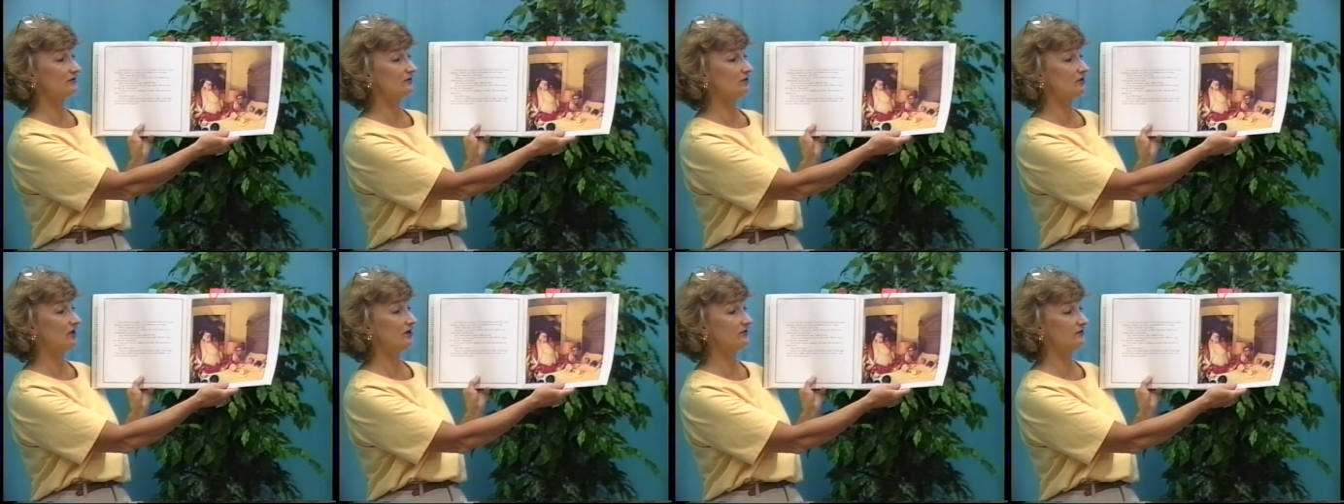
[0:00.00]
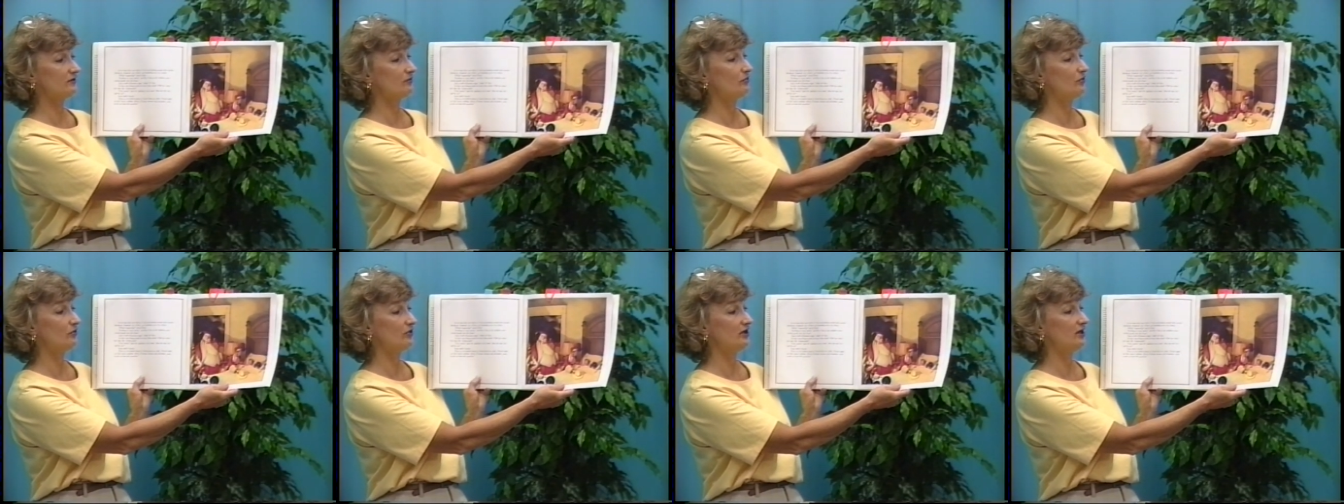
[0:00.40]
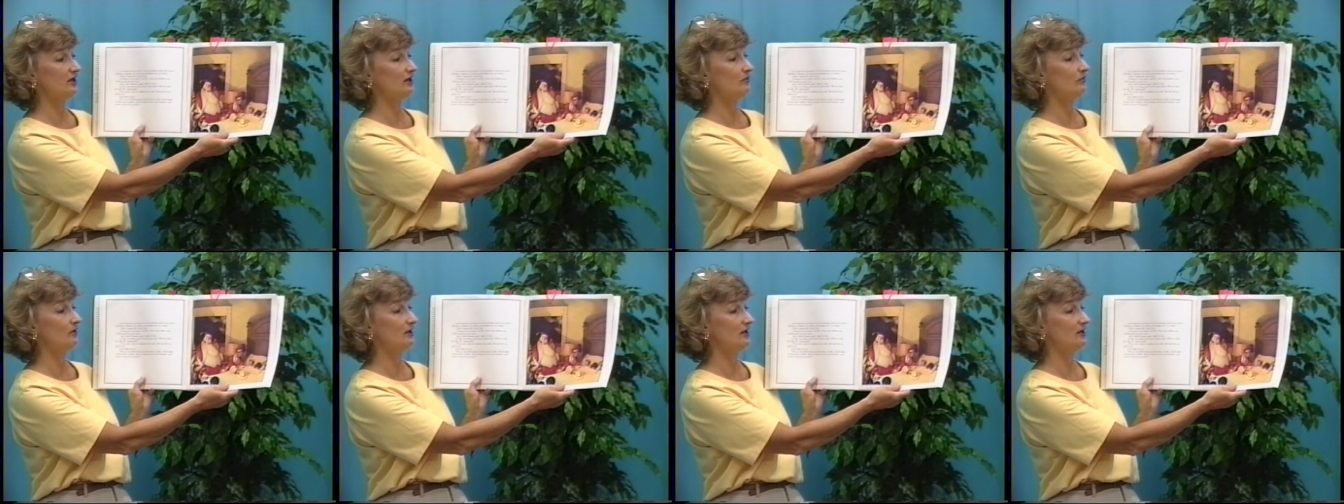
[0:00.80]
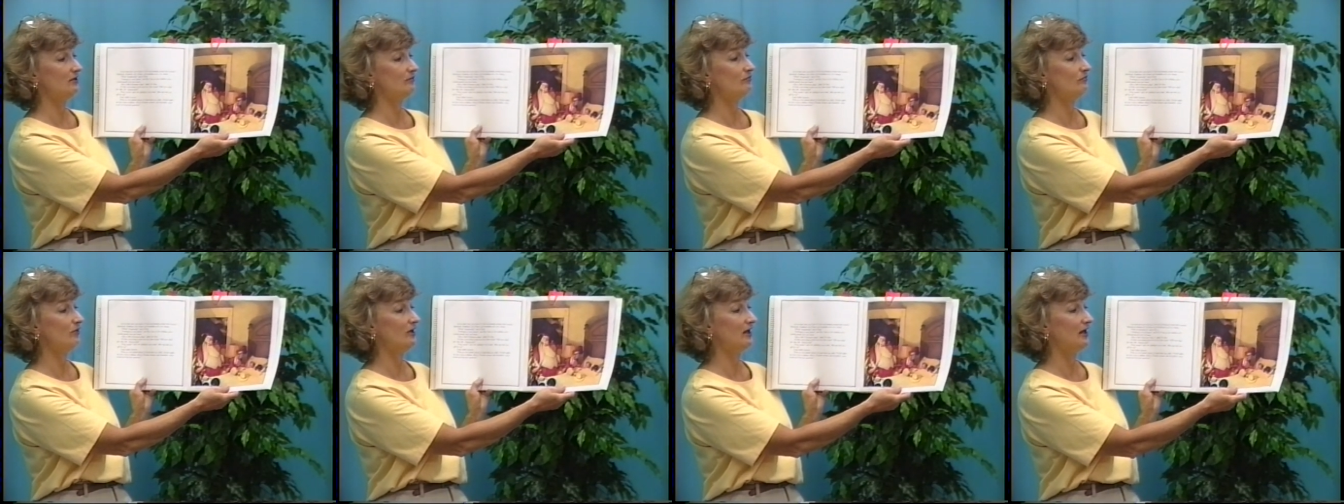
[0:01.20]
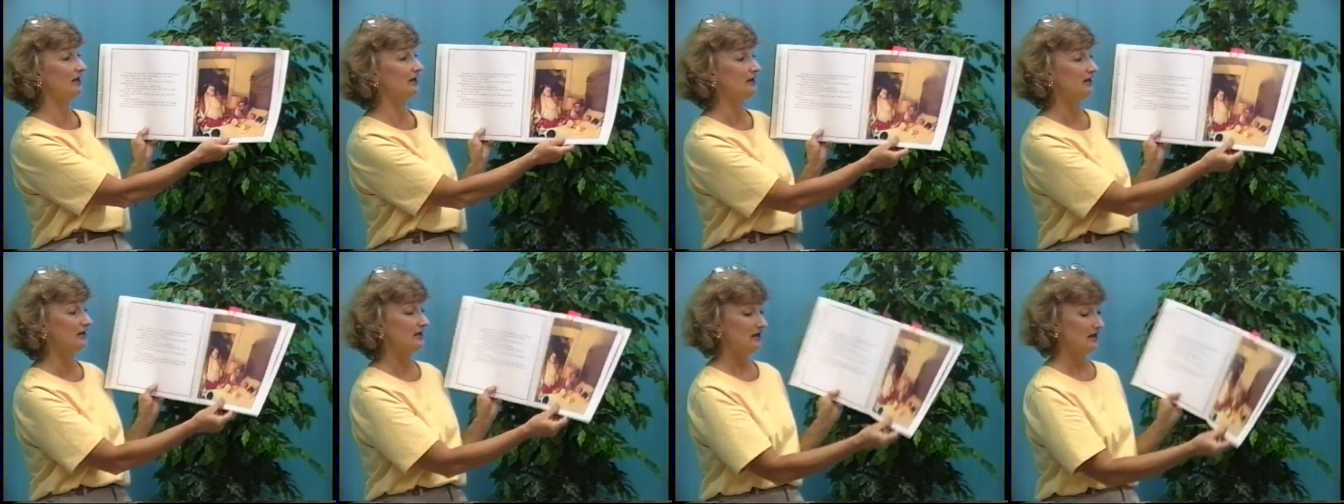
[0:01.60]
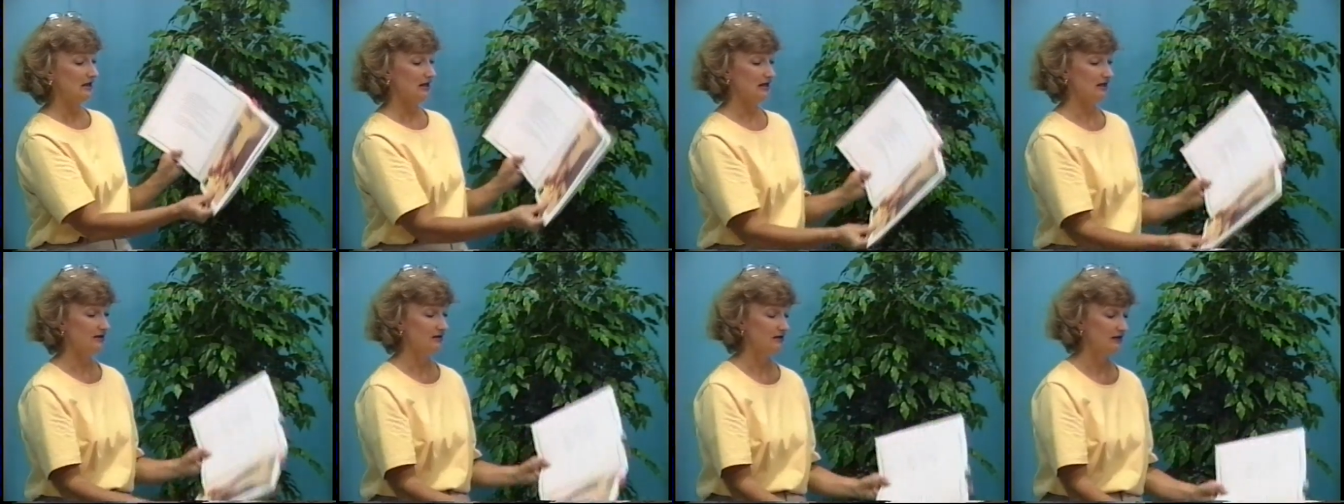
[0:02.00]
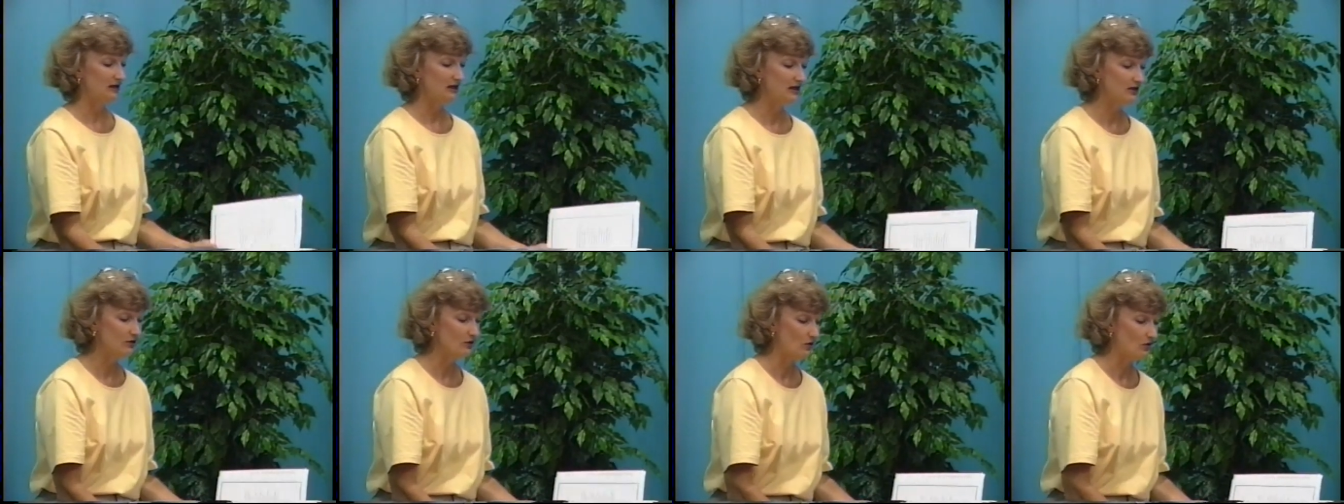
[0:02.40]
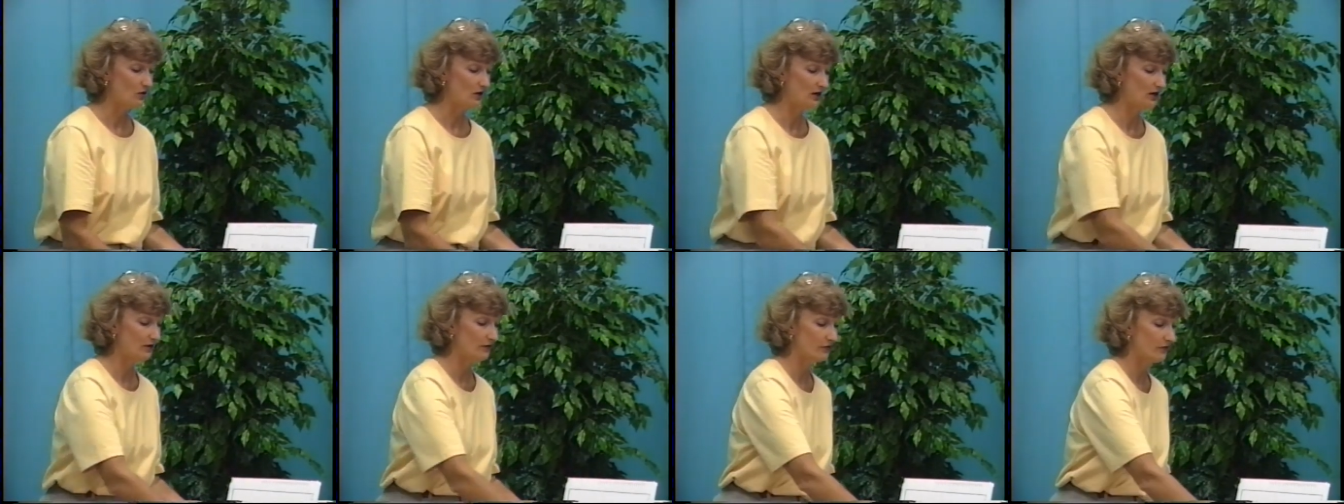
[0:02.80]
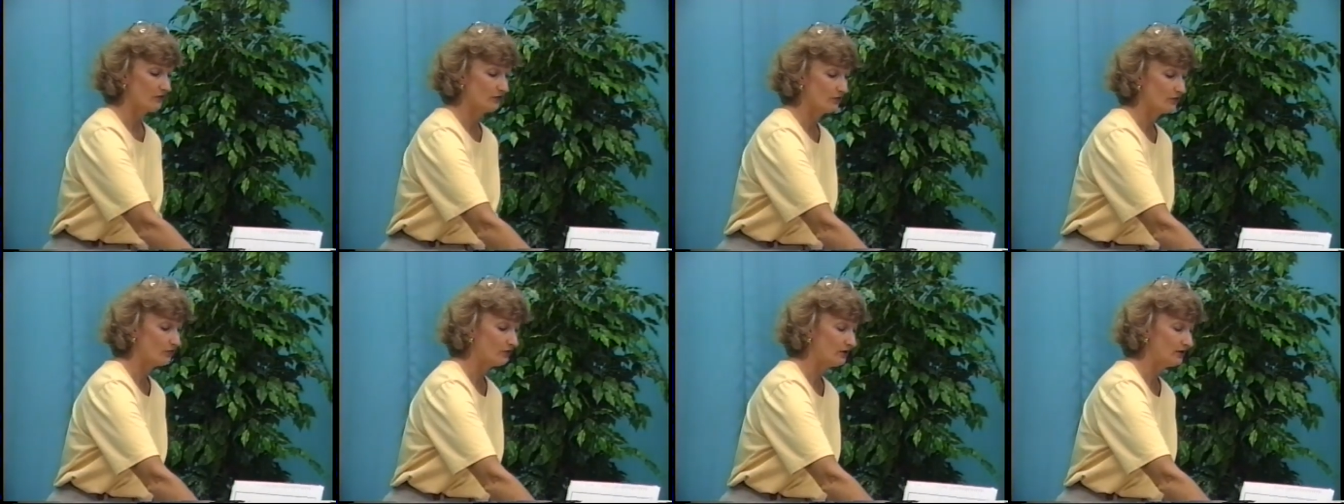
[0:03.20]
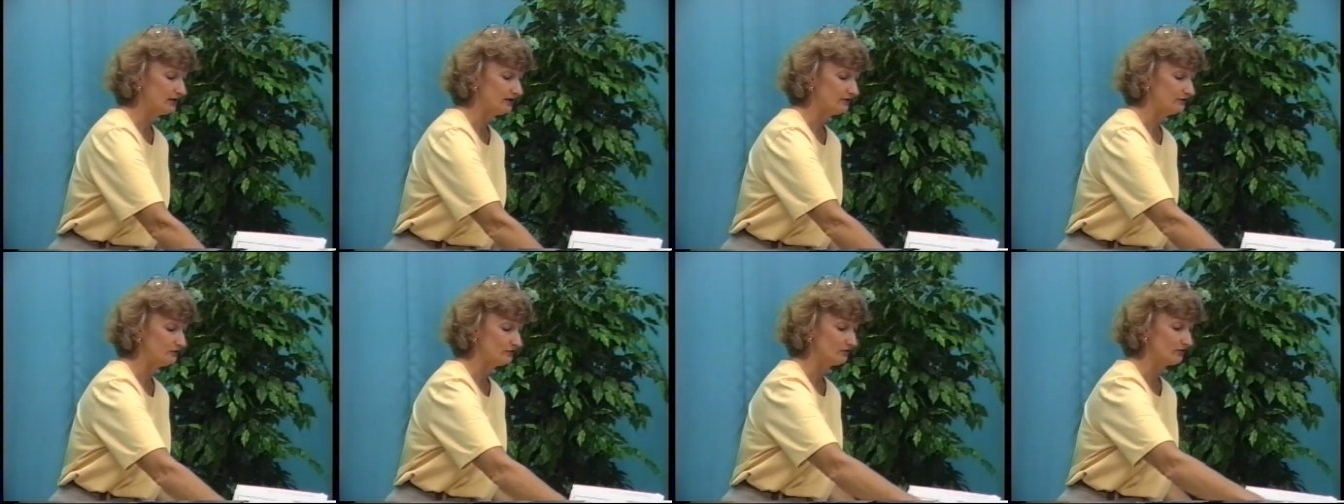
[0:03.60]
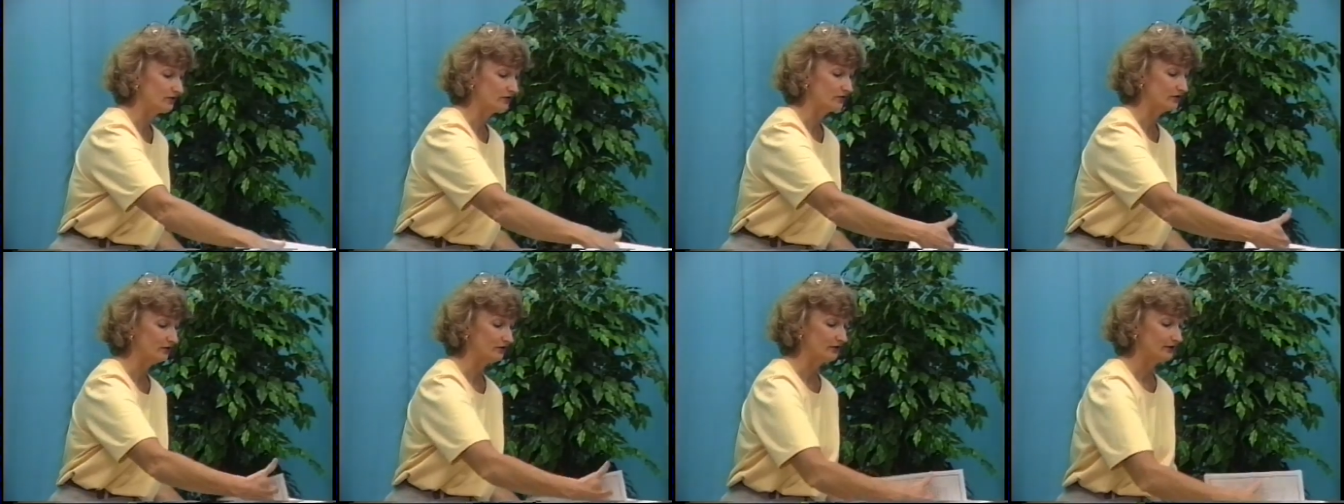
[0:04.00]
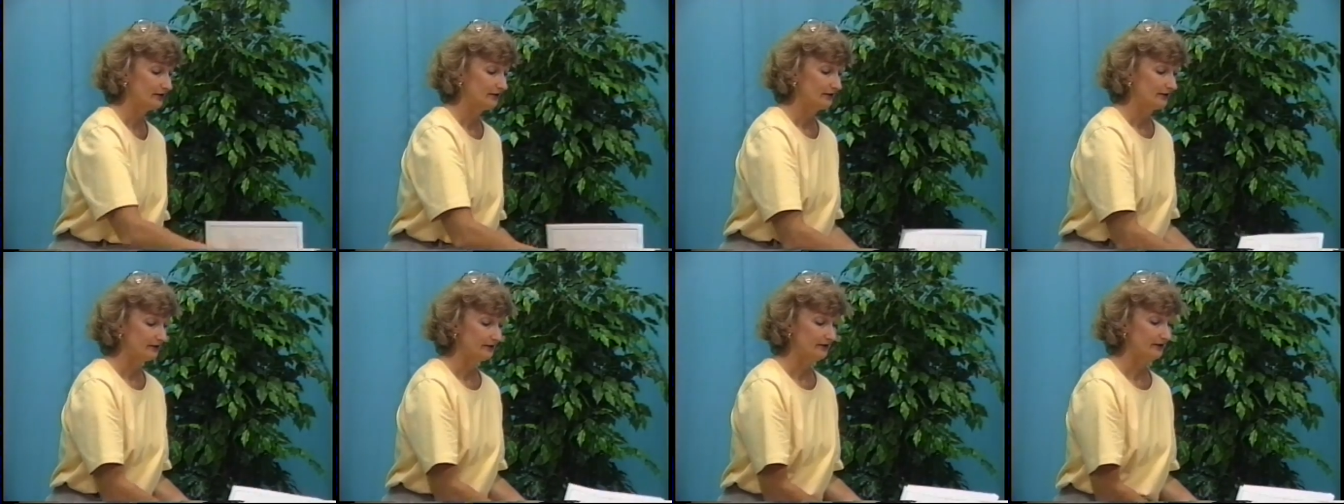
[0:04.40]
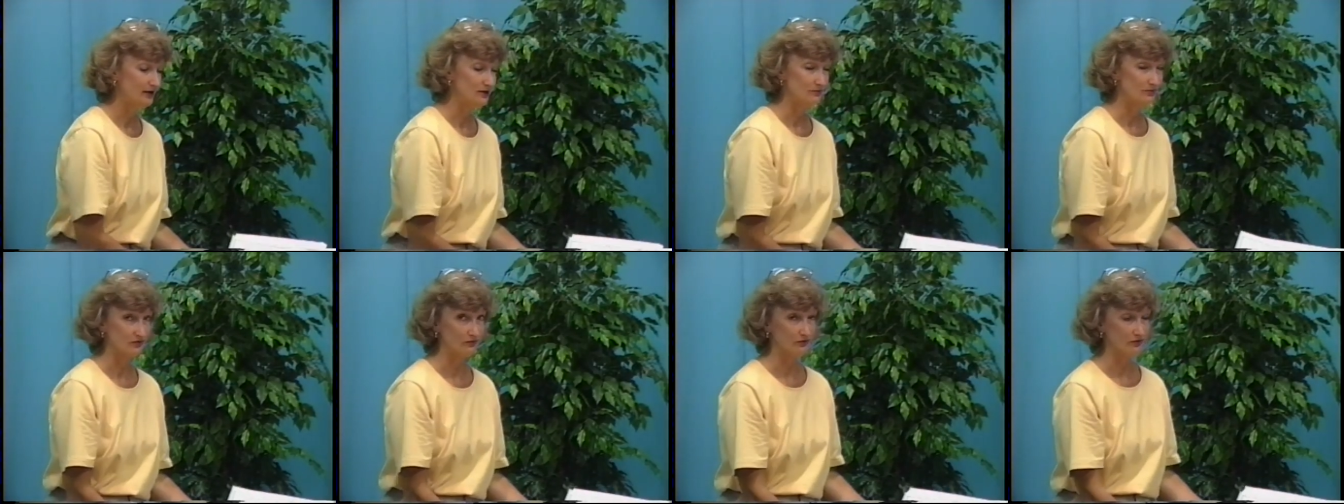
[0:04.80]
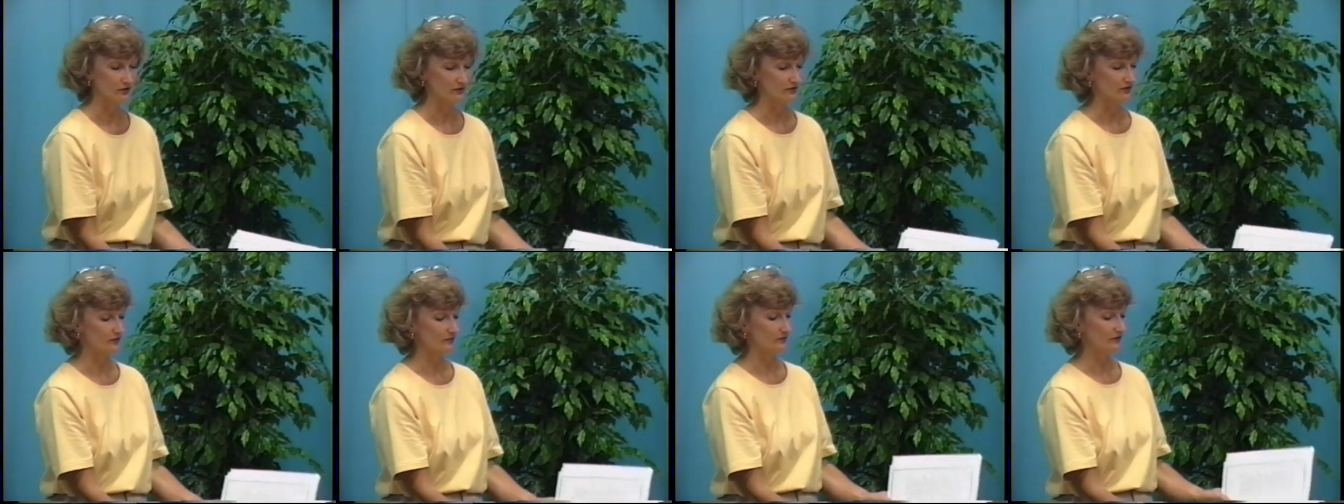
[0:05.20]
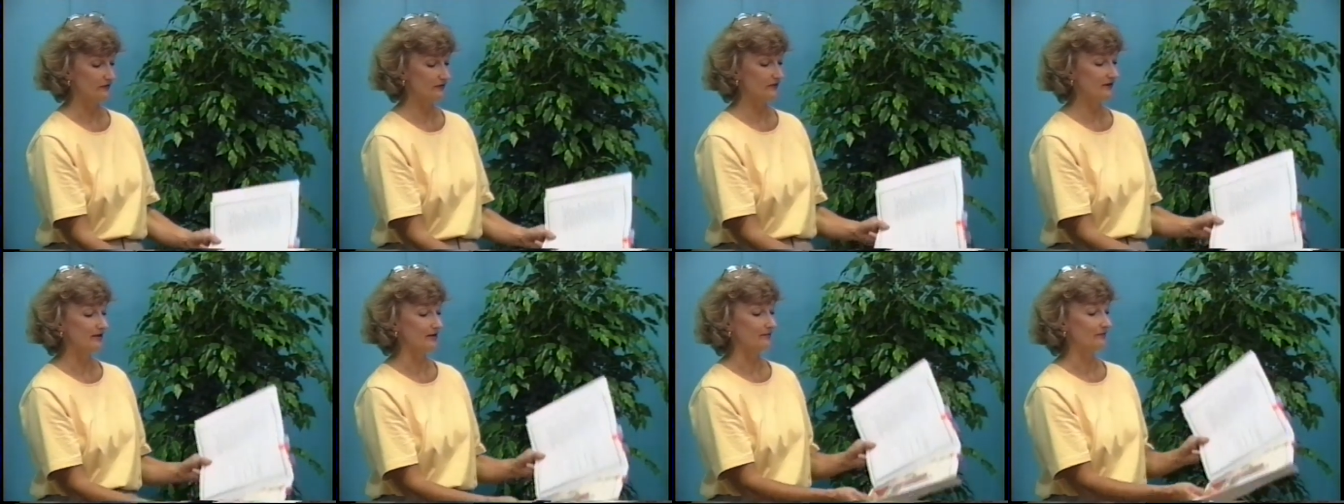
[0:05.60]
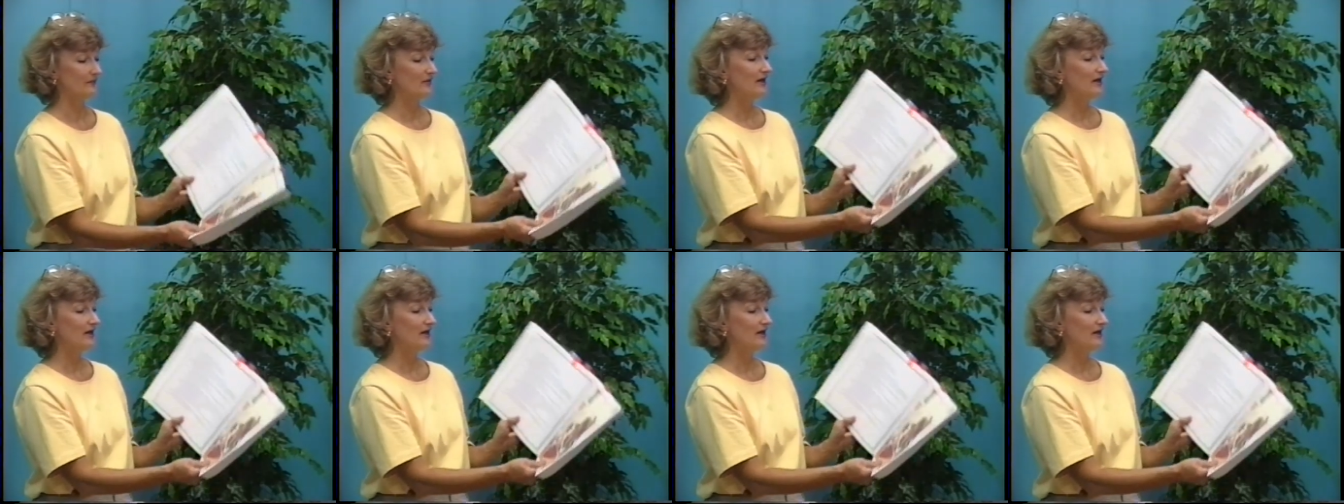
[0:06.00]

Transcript: Claus are putting him in bed, and they go on their way doing their night before Christmas thing.